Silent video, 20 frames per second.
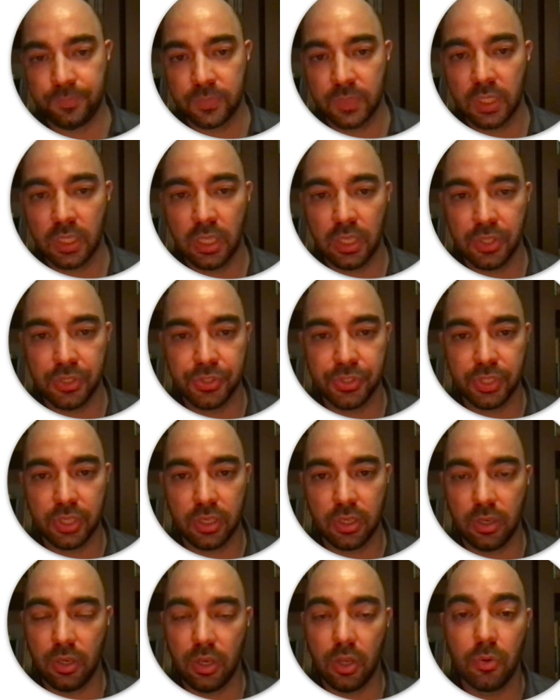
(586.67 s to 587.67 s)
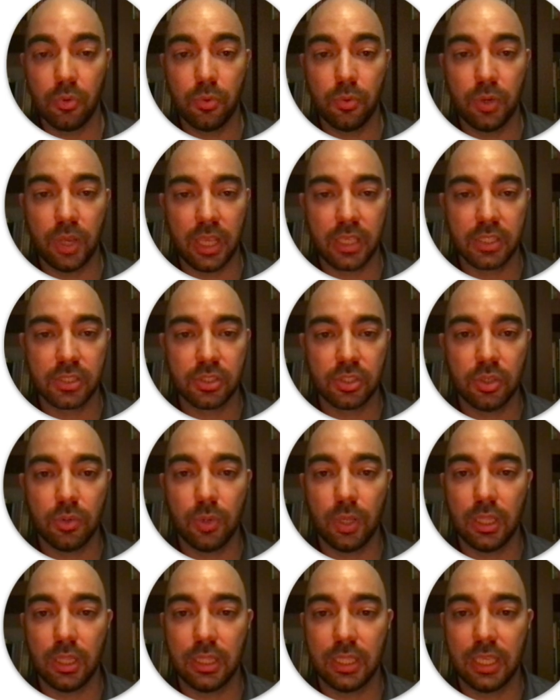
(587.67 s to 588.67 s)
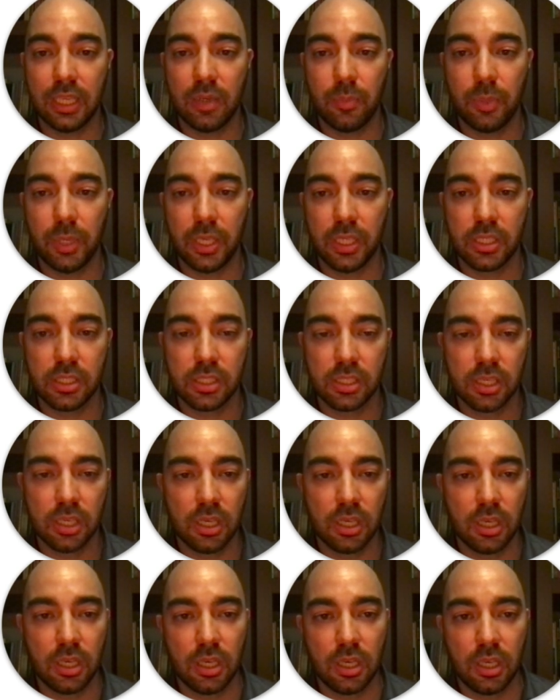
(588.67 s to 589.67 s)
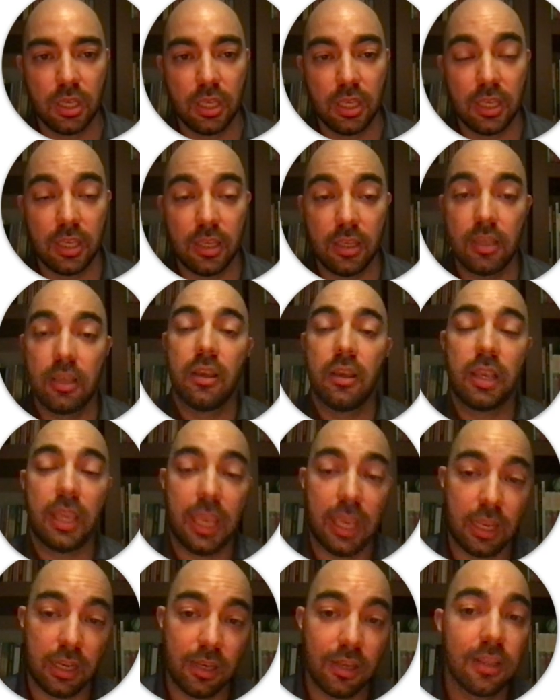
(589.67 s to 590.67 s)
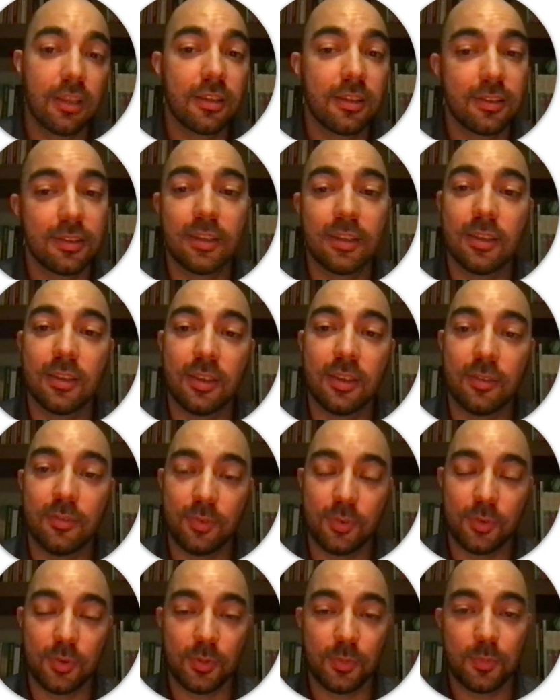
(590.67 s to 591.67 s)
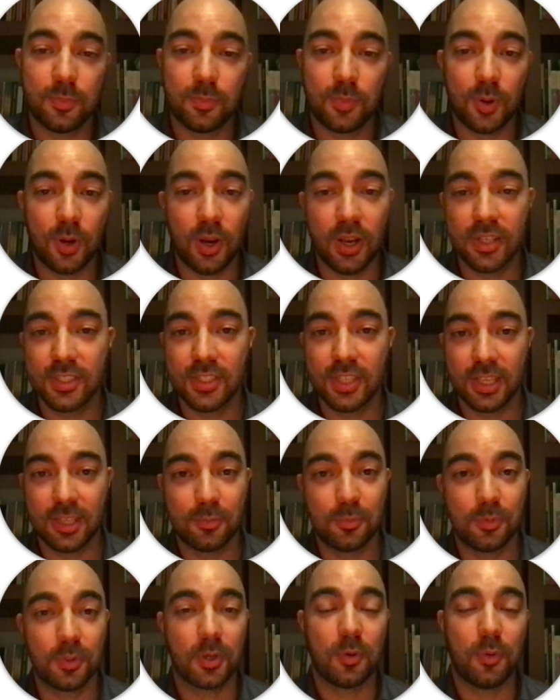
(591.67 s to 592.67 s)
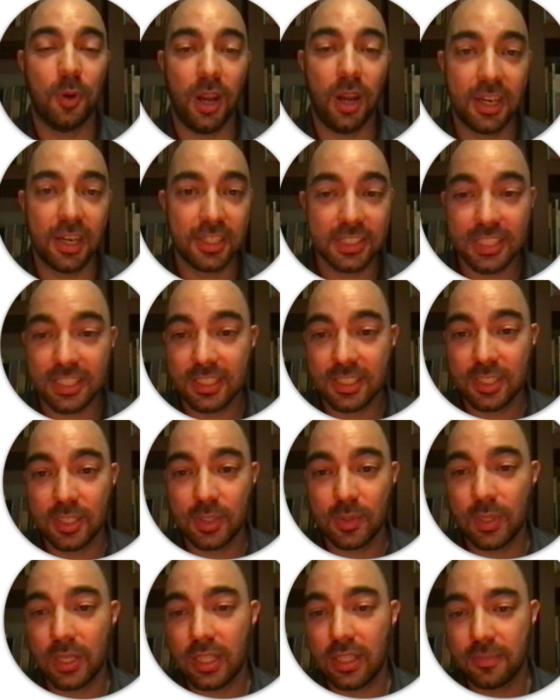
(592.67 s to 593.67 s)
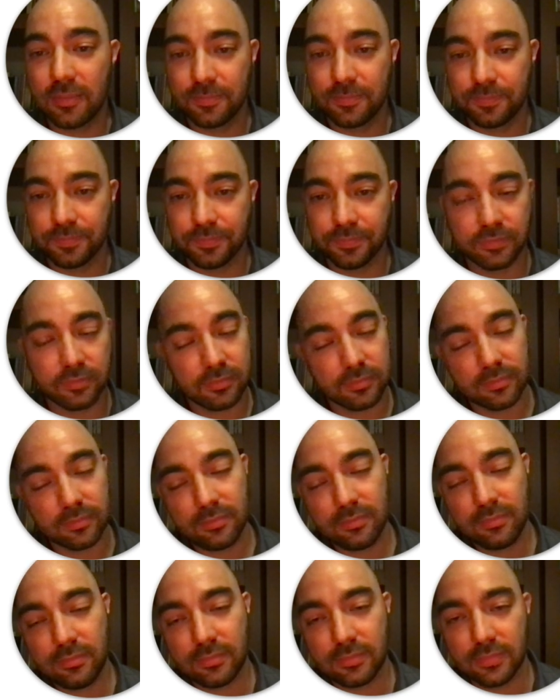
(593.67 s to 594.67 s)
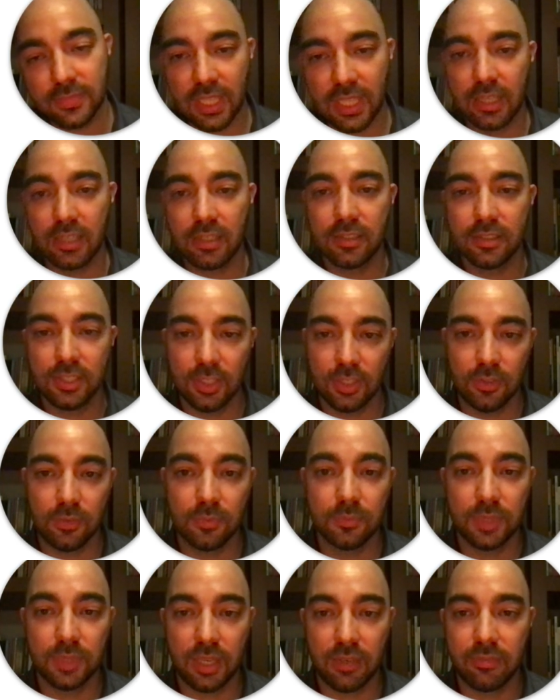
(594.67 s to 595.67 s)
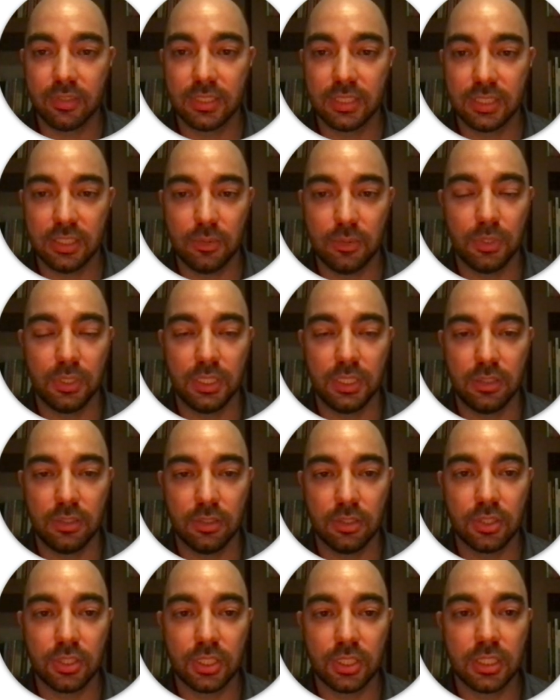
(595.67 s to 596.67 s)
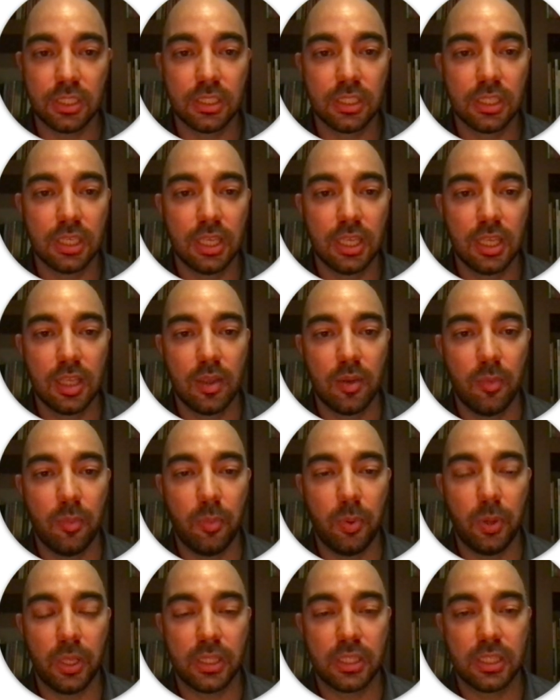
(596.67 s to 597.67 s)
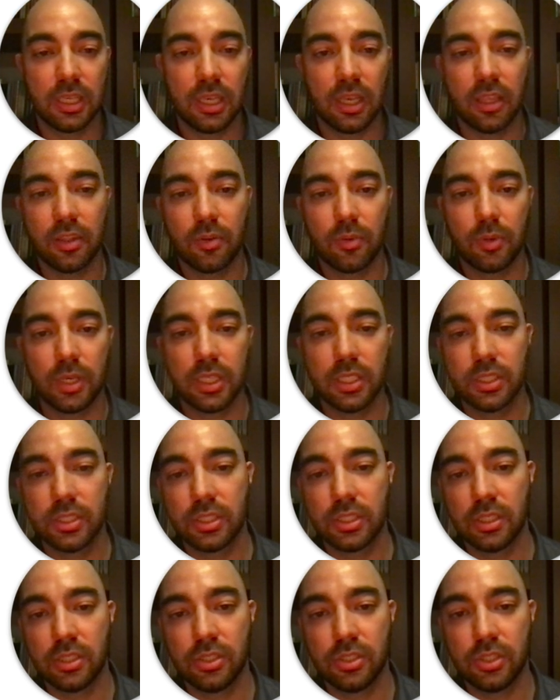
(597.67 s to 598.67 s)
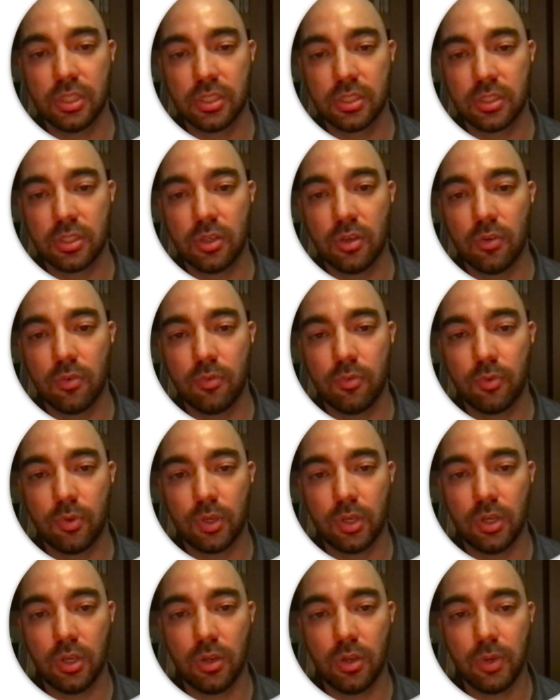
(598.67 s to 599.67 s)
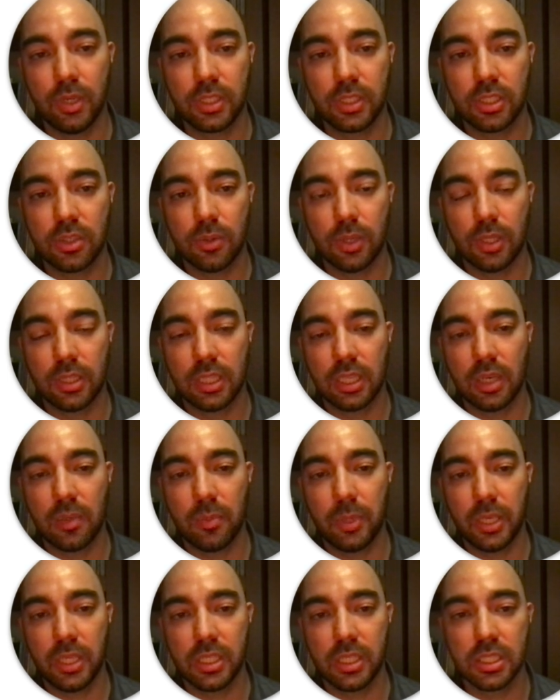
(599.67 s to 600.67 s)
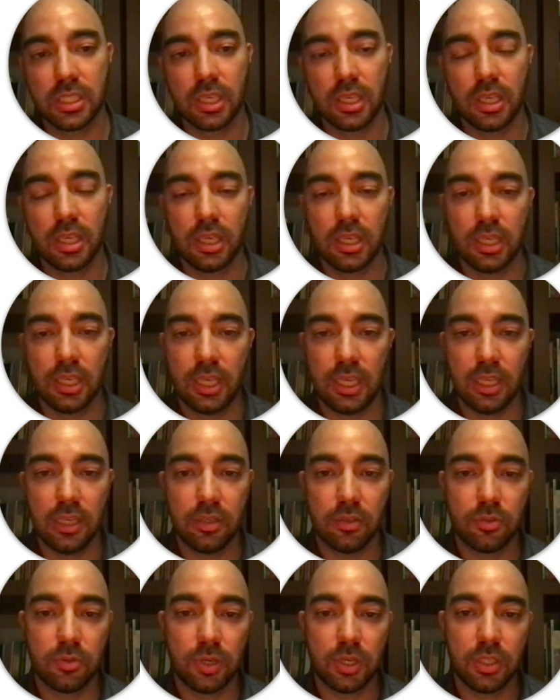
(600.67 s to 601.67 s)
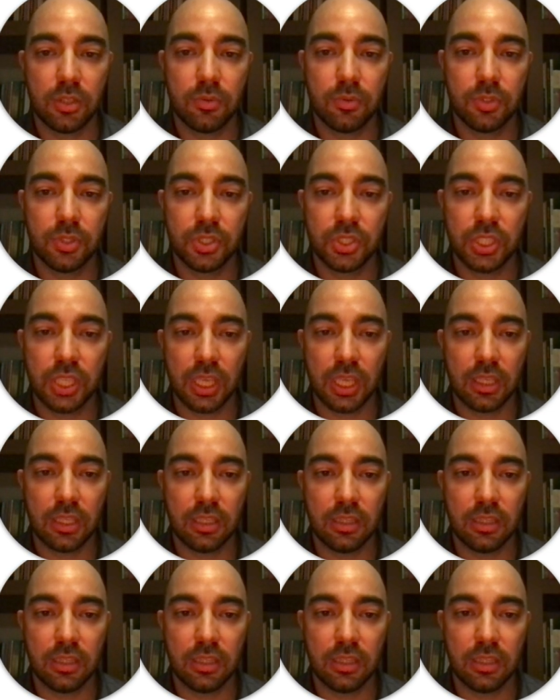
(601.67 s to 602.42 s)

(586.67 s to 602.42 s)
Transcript: is a NoSQL database. Again, if your project requires SQL, then obviously you will need to learn it. but otherwise just go for a NoSQL database and try to understand the